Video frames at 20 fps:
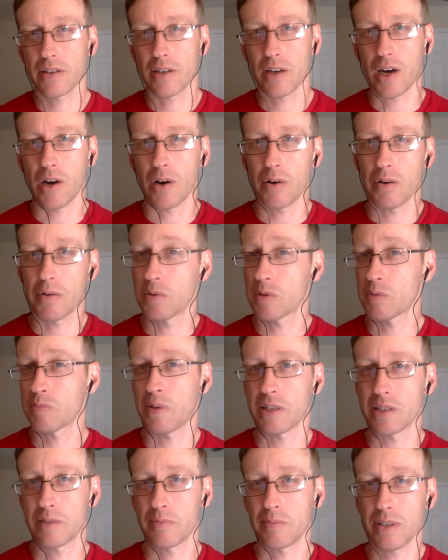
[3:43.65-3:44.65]
our
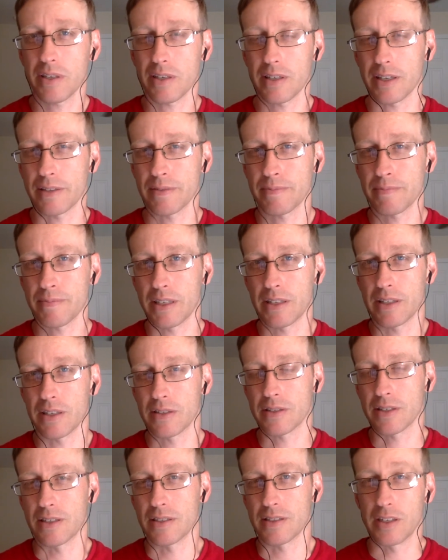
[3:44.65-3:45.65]
responsibility in this sense.